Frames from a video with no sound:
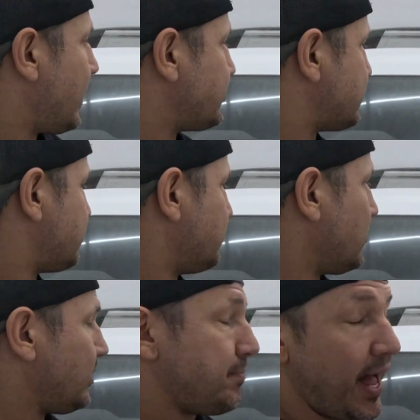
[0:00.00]
Just
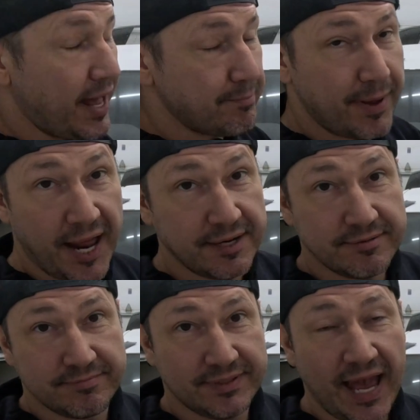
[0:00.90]
really bad
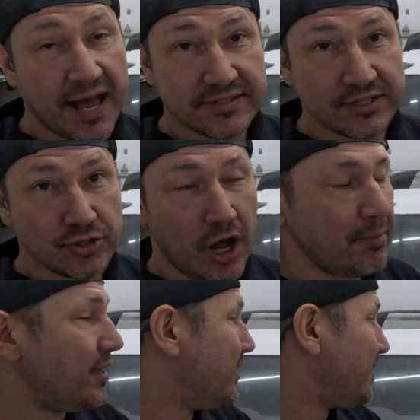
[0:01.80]
casting job.